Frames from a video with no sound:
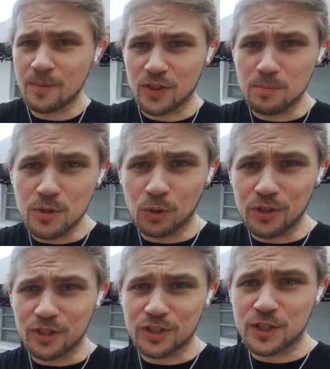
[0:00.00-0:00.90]
got the
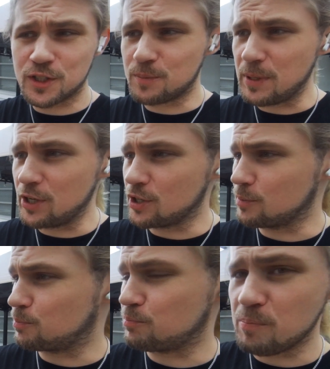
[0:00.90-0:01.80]
Mjölnir spinner
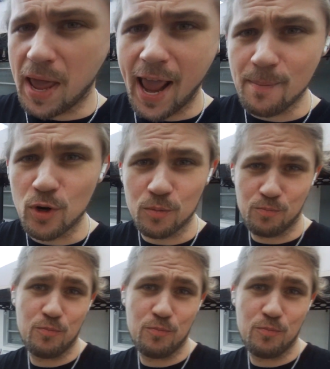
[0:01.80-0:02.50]
hammer.